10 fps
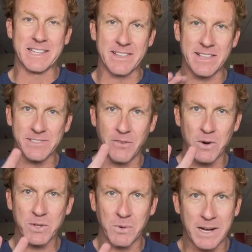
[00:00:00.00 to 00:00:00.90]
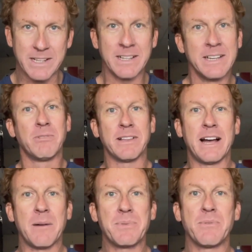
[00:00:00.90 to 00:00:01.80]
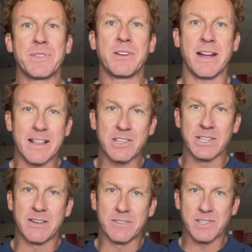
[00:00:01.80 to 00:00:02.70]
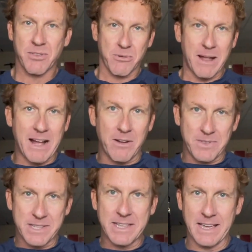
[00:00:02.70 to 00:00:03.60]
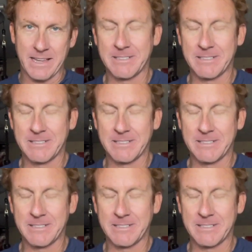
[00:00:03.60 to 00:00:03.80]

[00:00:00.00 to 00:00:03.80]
And then this fourth one will help you with your energy levels throughout the day.